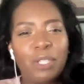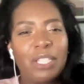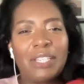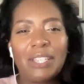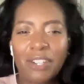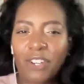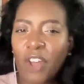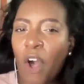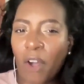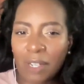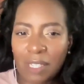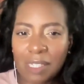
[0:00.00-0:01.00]
really get an
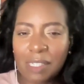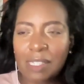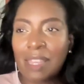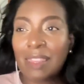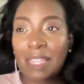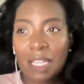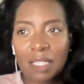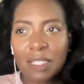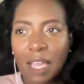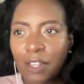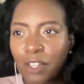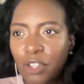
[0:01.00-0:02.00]
audience that thinks
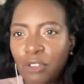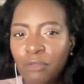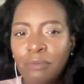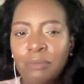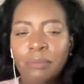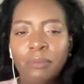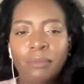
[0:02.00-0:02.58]
like you